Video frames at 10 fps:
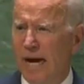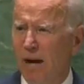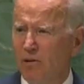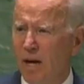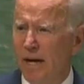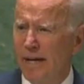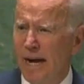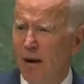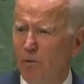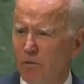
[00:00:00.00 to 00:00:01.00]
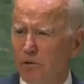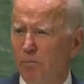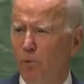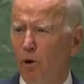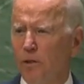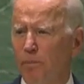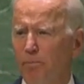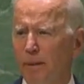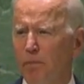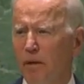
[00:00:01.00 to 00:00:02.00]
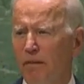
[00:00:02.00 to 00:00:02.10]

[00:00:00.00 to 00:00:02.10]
outlining how we'll support the people